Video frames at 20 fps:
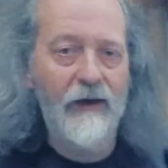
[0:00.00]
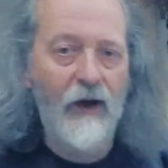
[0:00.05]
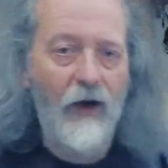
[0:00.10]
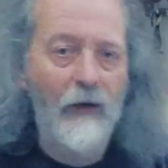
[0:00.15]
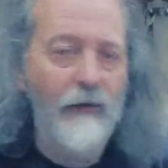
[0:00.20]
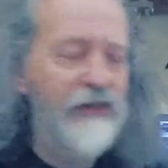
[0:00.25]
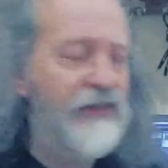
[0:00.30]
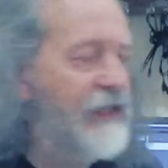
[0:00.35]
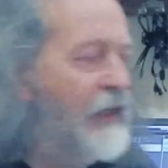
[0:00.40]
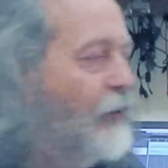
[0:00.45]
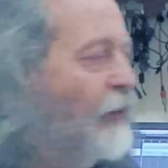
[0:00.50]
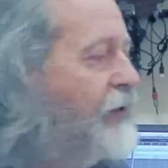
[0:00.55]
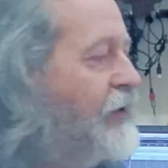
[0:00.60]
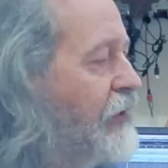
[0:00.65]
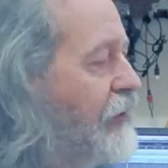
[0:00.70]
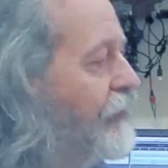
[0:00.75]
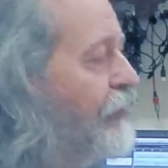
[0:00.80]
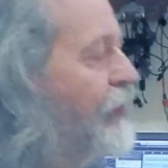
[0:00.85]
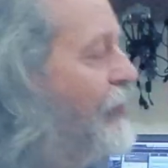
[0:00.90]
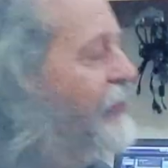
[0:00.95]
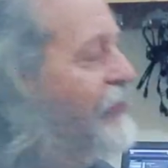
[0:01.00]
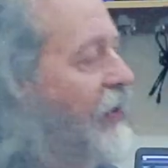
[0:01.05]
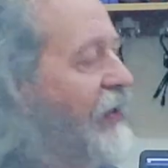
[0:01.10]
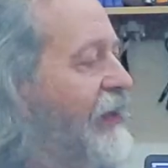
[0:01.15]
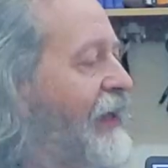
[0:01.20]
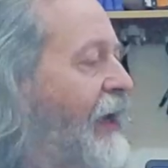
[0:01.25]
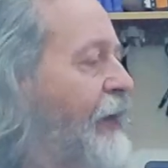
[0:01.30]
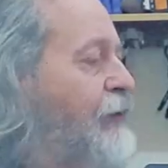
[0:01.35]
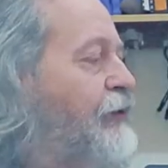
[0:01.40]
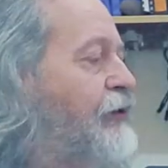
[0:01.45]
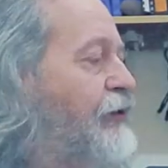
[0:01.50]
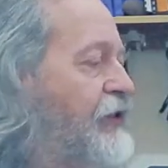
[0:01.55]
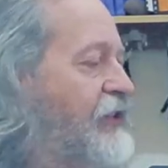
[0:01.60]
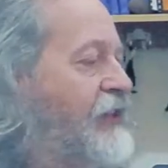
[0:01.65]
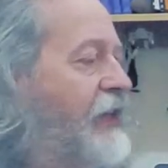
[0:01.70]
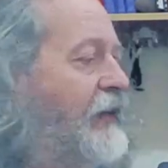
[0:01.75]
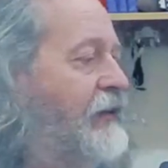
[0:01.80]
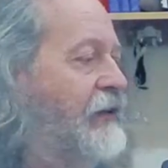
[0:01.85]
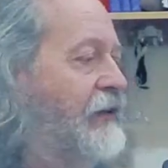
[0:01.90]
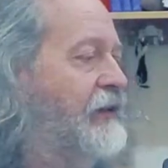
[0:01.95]
Obviously, when you first encounter a
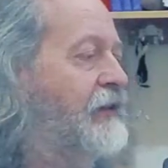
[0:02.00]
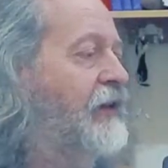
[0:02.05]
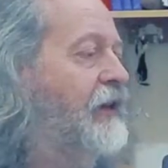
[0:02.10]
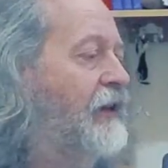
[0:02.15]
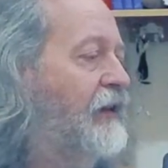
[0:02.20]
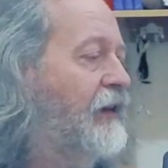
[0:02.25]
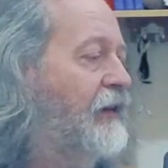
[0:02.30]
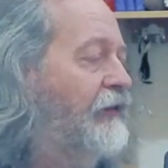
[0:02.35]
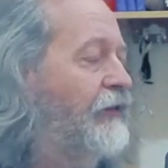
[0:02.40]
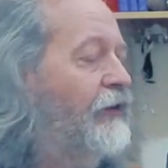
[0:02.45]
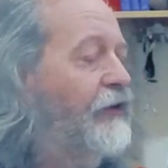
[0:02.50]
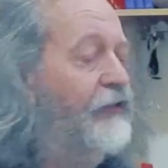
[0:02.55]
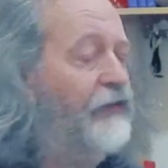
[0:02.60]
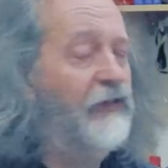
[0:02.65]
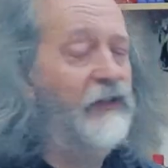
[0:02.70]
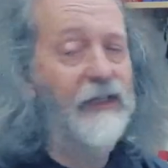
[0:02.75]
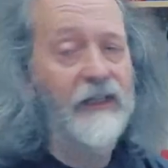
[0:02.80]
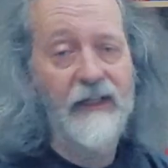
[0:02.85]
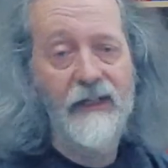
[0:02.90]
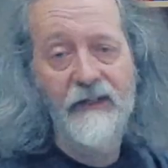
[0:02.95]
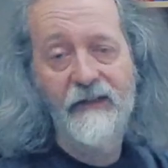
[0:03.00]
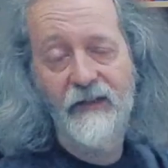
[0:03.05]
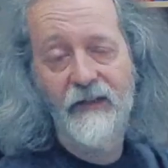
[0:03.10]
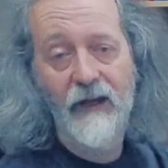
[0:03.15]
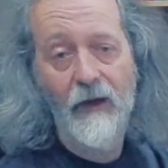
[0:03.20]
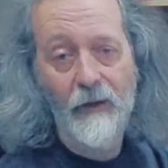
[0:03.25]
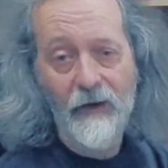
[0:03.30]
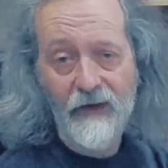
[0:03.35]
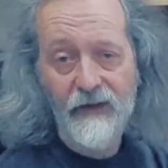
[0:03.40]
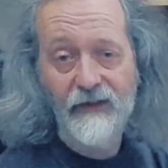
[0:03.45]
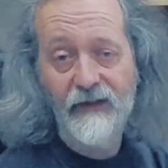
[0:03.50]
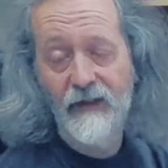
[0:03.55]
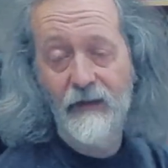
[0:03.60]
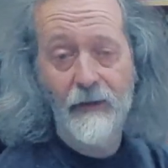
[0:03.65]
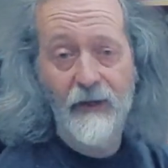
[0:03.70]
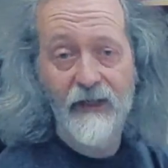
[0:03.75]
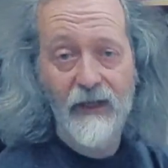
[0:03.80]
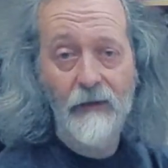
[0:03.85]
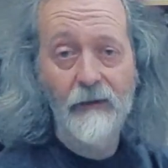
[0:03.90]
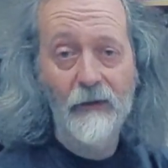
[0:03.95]
standard, the first thing you need to know is,
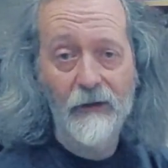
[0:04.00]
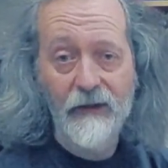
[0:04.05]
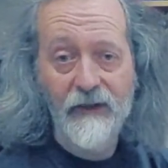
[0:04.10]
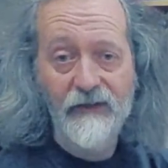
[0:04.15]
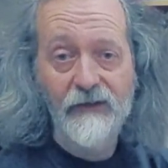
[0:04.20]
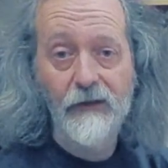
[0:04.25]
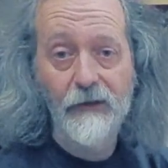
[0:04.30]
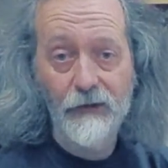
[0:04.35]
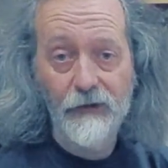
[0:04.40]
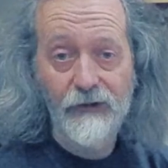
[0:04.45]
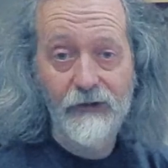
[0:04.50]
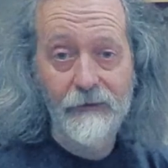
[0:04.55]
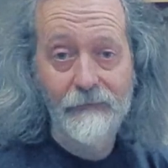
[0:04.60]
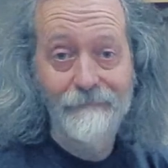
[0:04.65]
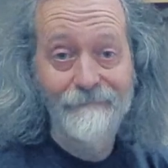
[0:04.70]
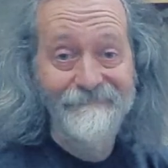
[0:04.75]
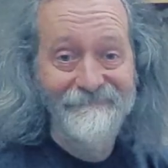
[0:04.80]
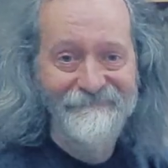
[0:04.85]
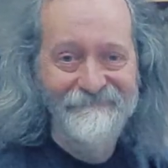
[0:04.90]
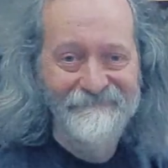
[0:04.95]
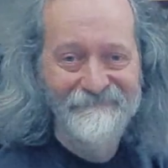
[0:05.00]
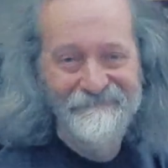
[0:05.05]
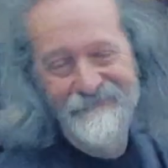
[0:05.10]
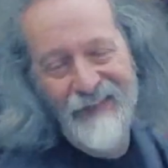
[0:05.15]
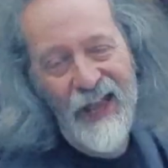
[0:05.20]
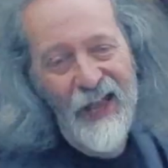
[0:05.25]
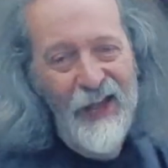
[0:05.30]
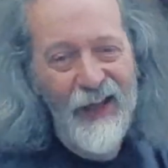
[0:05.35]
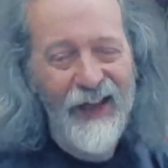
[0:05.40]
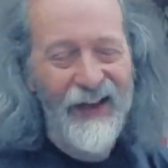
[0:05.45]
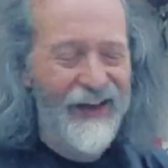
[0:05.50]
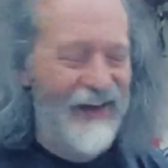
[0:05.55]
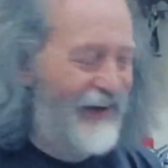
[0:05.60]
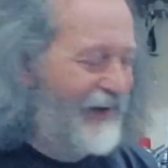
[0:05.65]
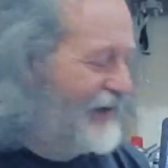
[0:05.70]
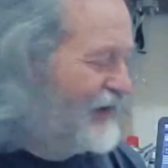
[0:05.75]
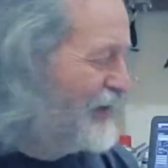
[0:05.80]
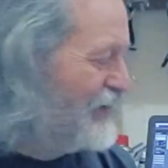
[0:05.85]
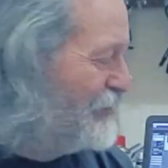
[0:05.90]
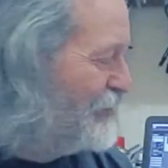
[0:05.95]
do I know all these chords?
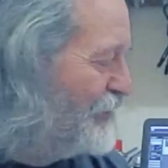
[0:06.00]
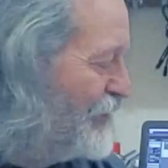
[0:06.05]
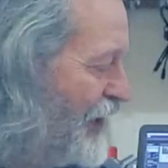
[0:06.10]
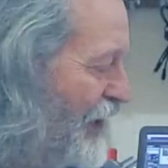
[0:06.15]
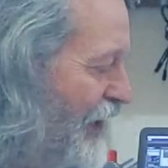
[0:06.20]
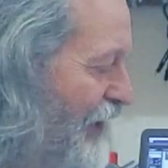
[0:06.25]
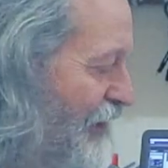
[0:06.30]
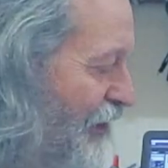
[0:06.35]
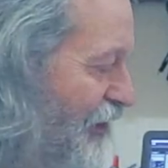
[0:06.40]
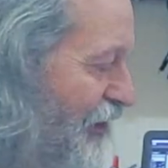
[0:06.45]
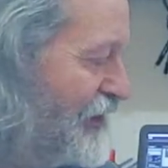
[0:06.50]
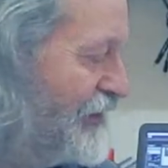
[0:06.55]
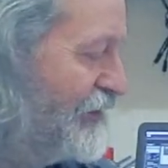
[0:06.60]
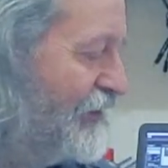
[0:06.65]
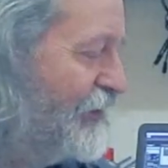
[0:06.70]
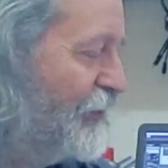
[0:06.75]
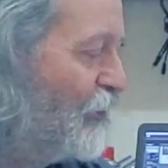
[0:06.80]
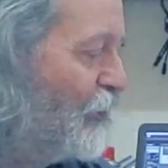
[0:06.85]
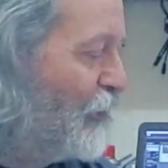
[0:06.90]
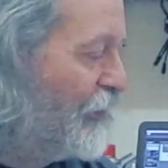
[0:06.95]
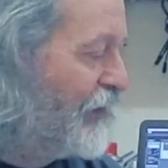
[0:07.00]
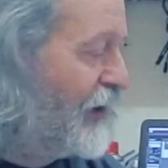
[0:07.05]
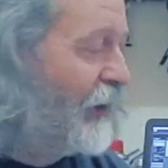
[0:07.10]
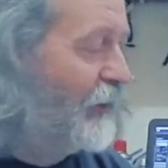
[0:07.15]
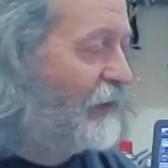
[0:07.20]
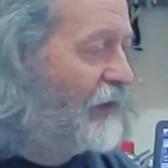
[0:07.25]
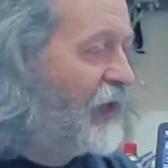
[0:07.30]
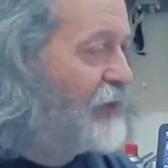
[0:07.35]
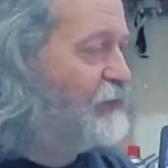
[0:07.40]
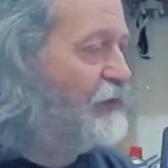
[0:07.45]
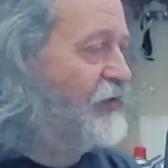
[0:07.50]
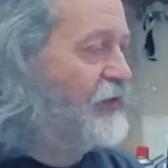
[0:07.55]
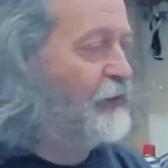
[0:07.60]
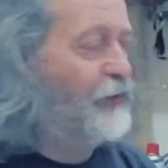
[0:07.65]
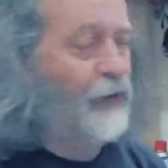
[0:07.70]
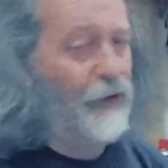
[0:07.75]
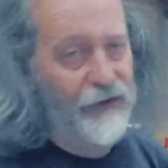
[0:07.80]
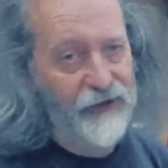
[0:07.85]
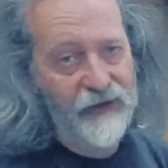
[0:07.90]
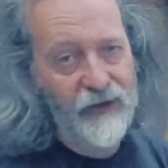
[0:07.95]
And without labouring the
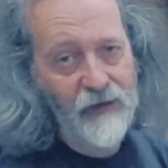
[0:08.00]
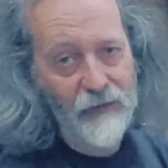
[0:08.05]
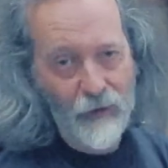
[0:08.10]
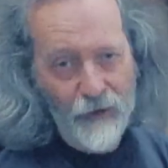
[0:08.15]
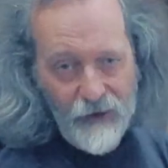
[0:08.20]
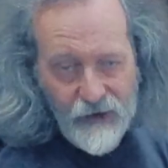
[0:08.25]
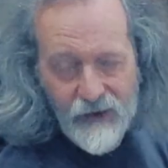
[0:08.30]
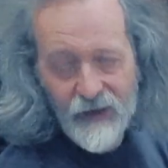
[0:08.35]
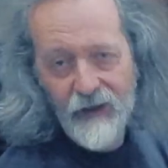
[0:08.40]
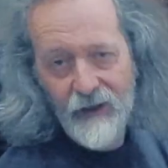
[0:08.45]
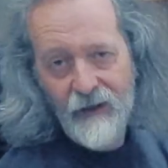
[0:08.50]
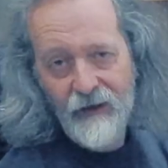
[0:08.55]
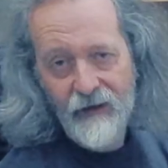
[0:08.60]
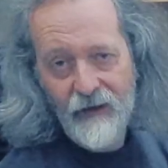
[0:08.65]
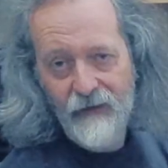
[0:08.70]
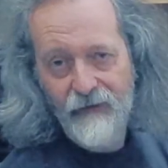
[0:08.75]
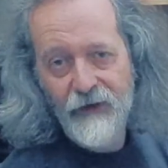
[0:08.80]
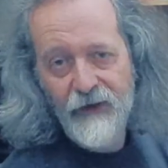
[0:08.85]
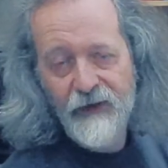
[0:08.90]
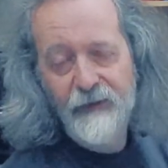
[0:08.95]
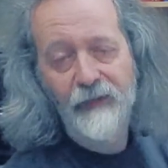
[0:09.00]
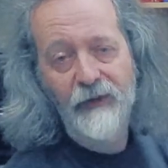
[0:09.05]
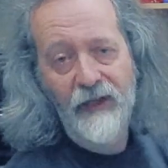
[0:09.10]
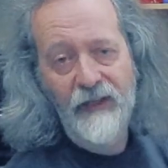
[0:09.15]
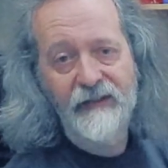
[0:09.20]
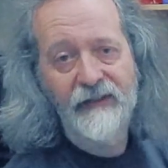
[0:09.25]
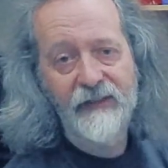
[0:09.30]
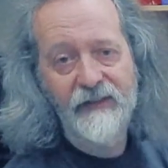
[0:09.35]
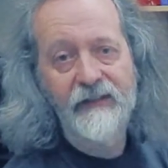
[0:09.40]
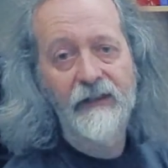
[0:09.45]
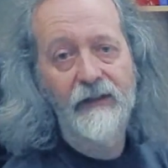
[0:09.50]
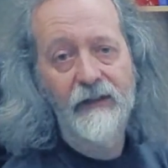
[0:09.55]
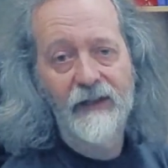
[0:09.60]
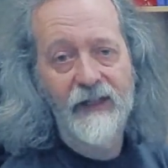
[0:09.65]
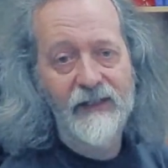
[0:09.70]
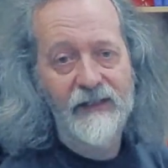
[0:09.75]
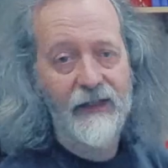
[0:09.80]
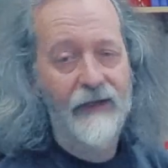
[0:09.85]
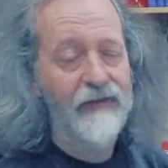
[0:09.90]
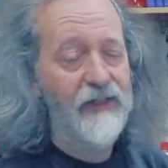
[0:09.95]
point too much, the first place to start
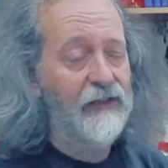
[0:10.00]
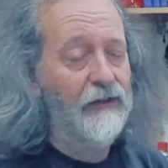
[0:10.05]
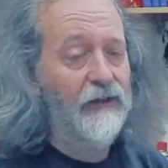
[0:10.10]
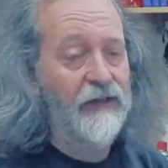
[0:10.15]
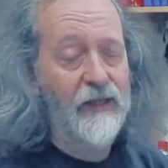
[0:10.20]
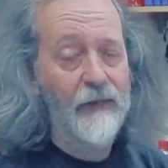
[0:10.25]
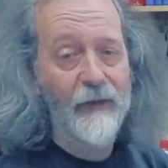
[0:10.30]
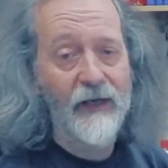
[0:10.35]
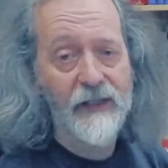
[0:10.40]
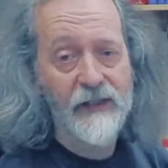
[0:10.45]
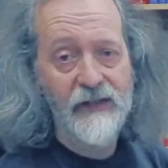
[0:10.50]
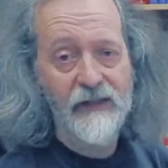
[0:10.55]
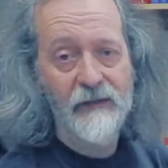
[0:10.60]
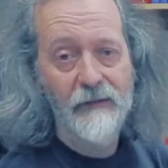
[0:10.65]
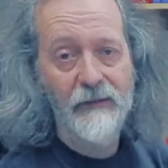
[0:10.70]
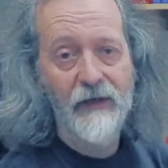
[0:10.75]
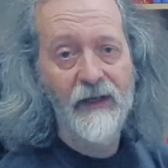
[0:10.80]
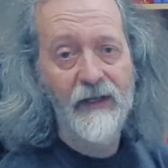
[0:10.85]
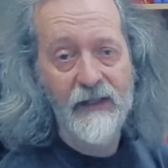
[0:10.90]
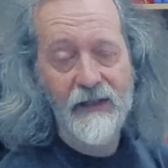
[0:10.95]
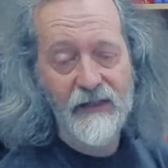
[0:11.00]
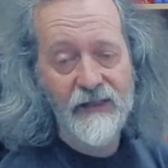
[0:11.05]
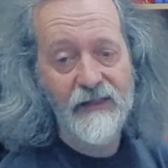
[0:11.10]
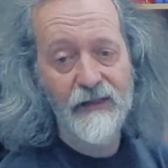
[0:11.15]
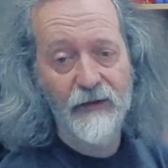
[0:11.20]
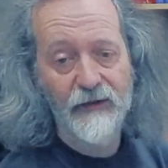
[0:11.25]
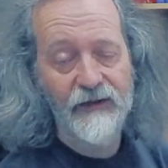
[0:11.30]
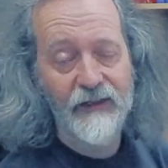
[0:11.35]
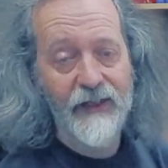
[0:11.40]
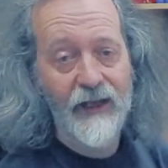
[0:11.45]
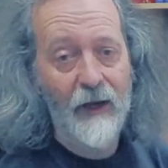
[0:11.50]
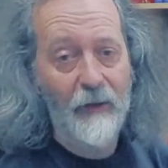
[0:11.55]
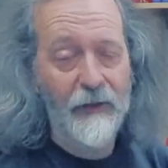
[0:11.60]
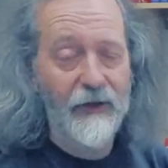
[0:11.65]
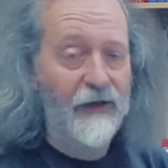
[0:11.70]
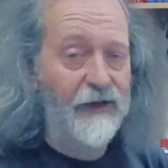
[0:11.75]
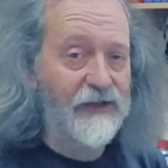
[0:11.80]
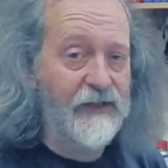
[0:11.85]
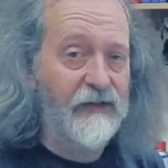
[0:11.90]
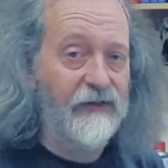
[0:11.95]
is, have you got your majors and minors sorted out?
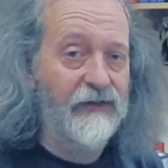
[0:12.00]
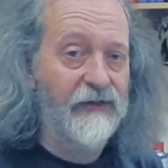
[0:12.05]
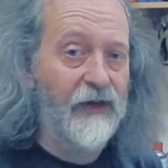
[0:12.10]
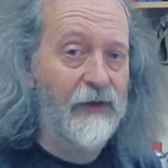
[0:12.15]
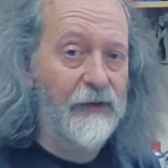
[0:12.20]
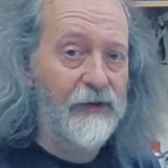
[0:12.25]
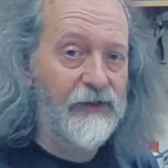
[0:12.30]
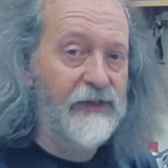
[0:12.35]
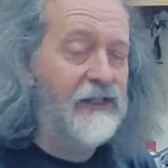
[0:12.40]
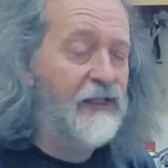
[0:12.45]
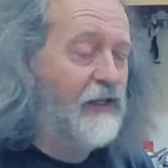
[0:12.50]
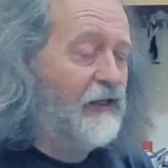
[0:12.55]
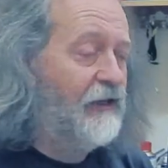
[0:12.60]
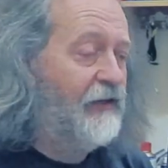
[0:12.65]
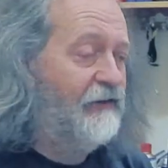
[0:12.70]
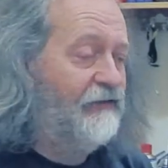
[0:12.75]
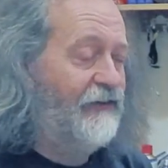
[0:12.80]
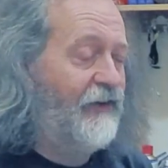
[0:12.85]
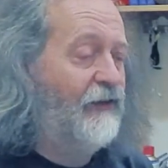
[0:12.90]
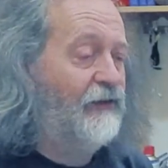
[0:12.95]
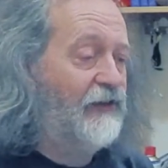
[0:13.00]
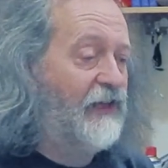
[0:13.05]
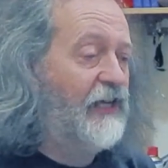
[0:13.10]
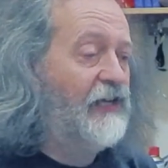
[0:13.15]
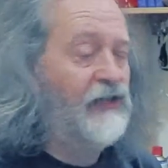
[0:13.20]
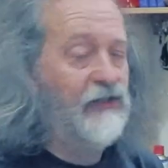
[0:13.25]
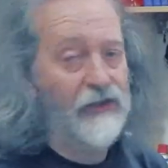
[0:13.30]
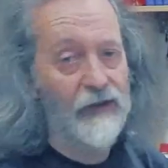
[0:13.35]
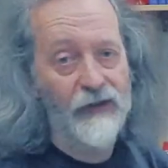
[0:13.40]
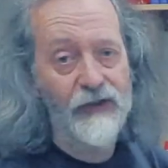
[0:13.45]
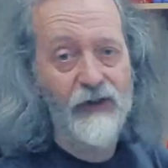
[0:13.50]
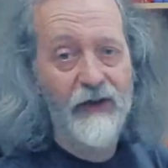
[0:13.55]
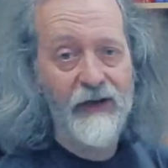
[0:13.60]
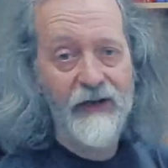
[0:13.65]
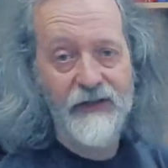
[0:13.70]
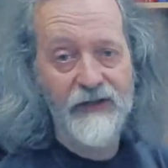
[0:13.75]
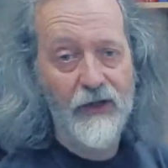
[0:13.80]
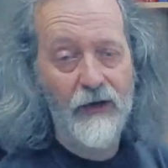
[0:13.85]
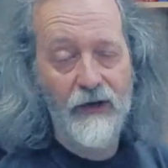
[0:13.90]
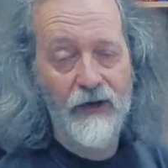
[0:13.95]
Because if those foundational
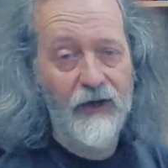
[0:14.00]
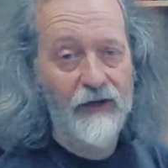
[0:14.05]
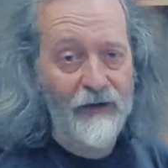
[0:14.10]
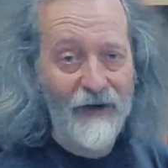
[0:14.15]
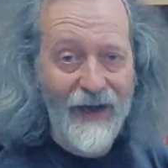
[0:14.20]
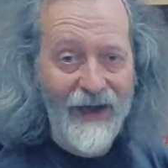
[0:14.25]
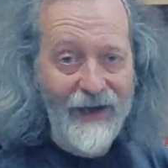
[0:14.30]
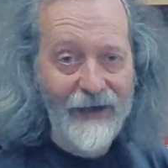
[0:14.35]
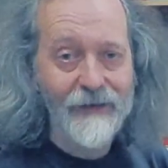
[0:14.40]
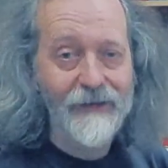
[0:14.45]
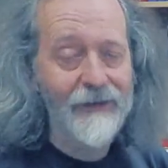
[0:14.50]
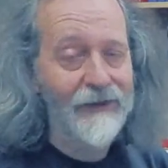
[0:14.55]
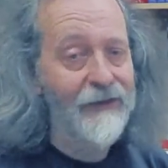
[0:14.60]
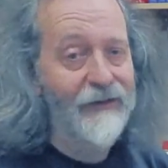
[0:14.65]
triads aren't correct,